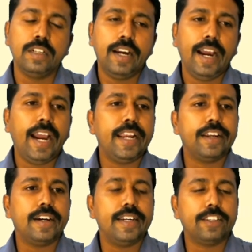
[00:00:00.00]
And
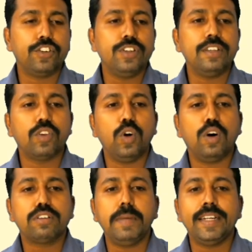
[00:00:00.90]
next one is
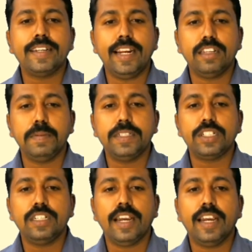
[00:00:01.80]
loss by
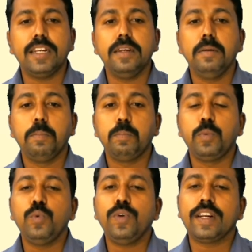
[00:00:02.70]
transmission and
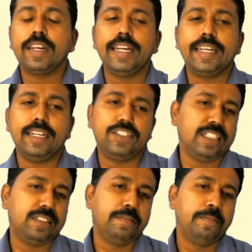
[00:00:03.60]
poor retention.
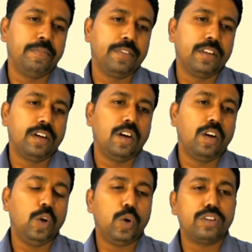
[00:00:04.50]

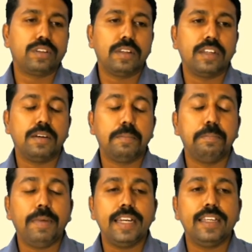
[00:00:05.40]
Loss
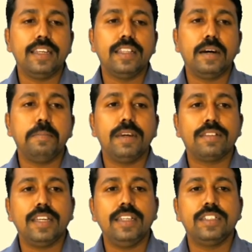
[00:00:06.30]
by the
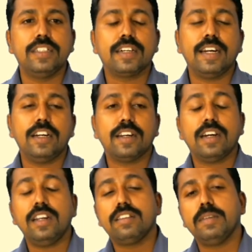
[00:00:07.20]
message, the
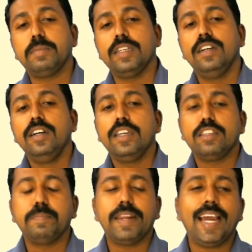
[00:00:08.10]
concept is
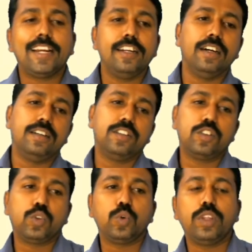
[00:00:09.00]
breaked
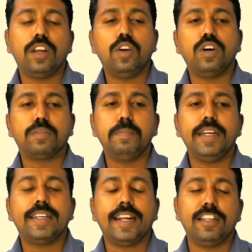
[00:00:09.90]
through the loss by
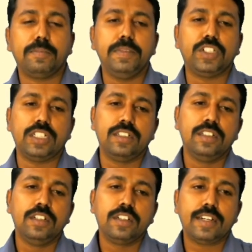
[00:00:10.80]
transmission.
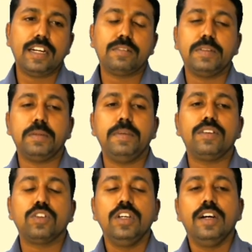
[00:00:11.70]
Transmission
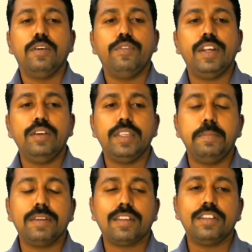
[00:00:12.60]
means when the
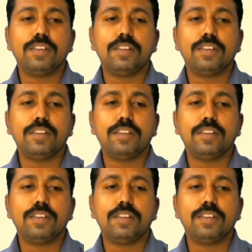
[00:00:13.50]
message is